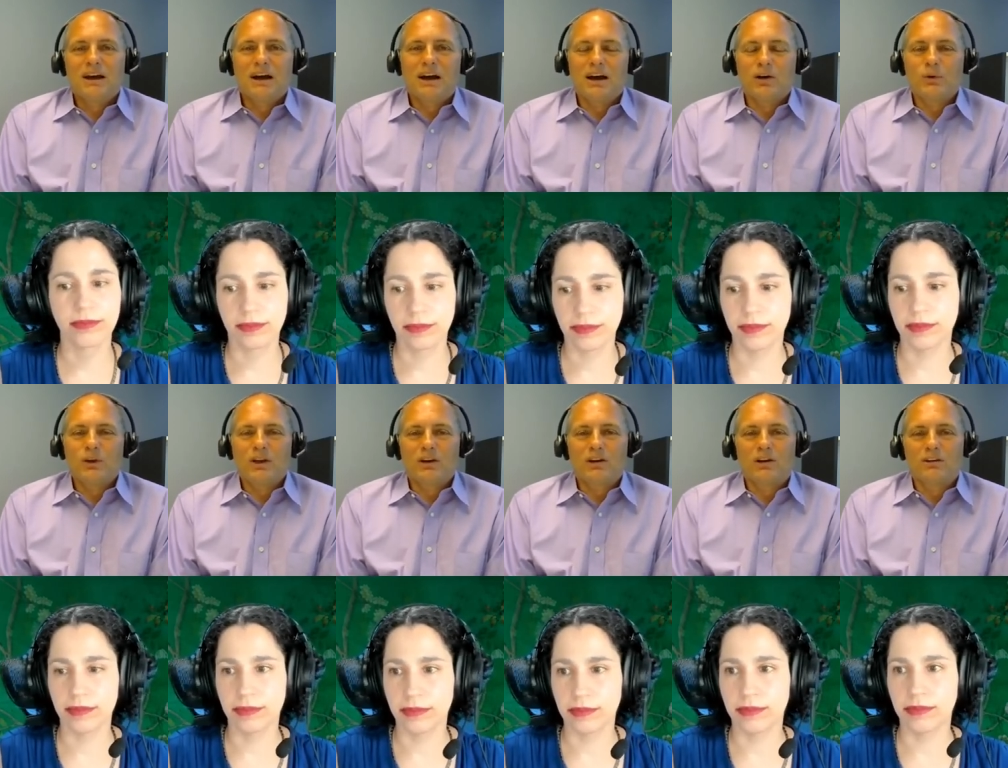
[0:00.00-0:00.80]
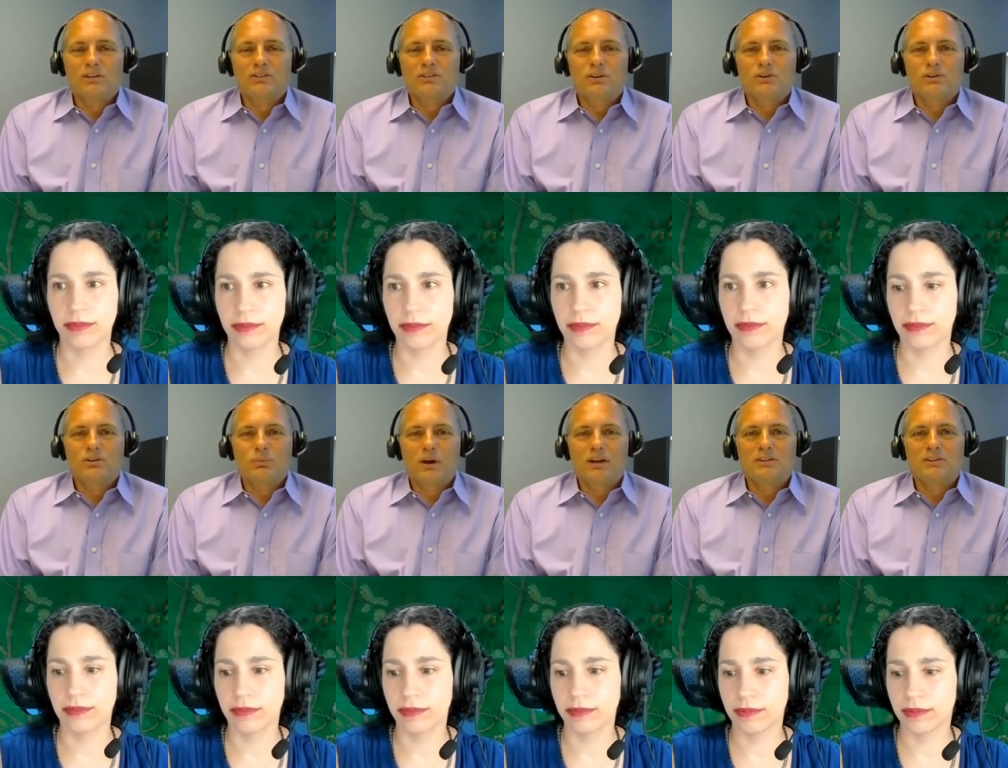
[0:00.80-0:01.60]
Speaker 1: Uh, we are also
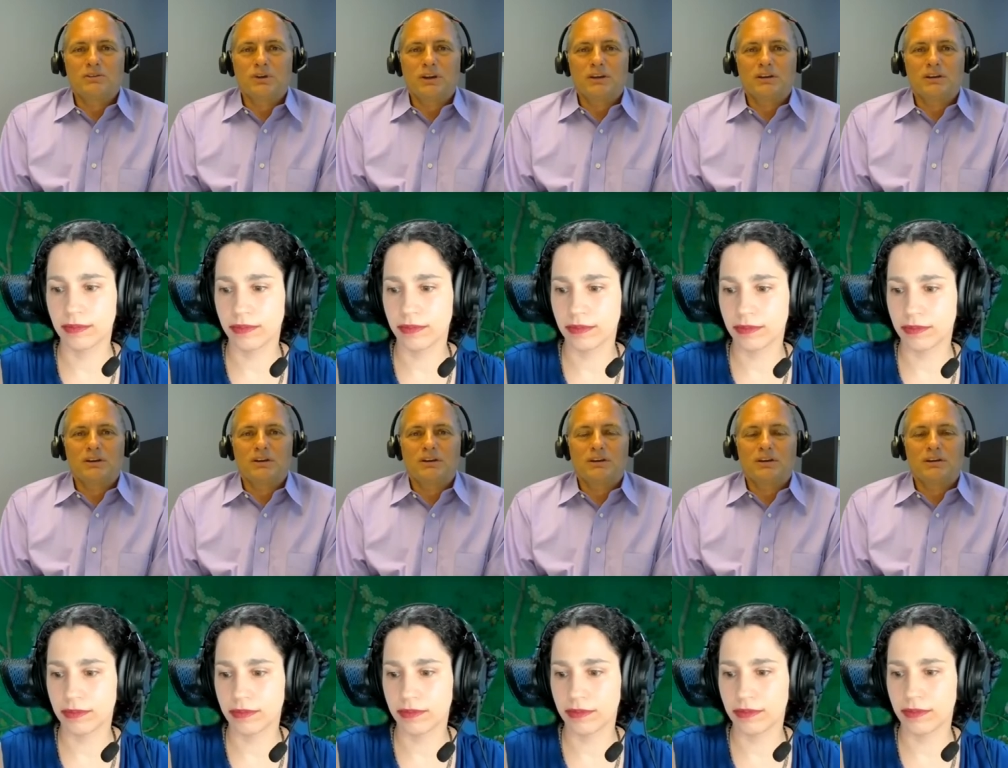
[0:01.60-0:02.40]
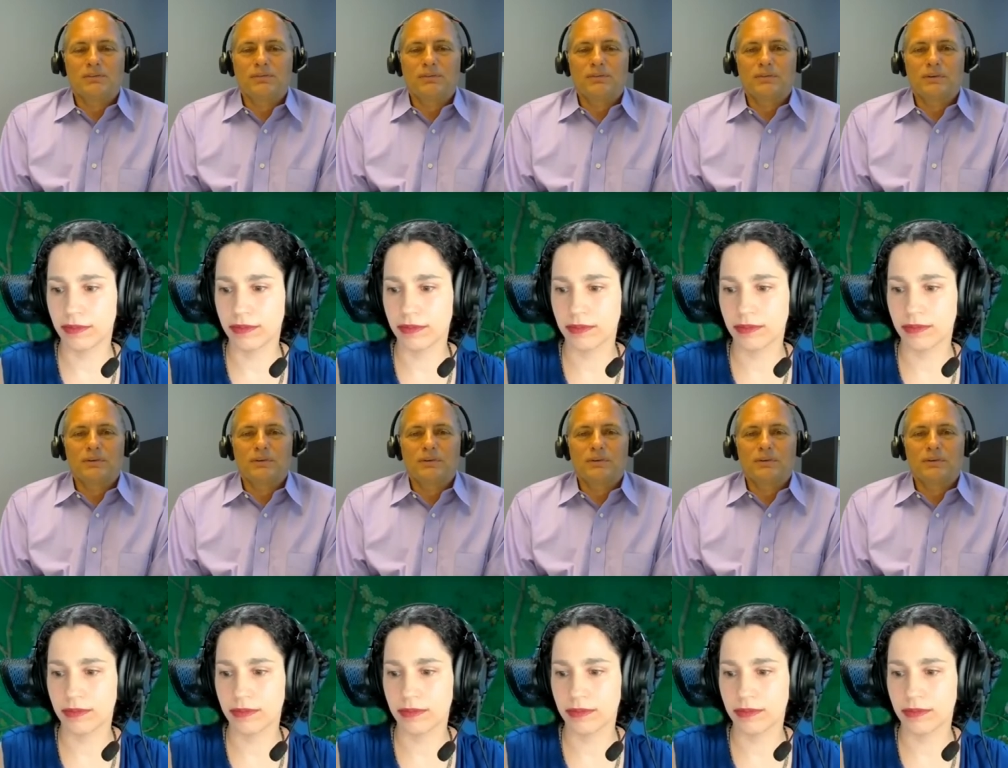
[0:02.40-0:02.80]
sponsoring a,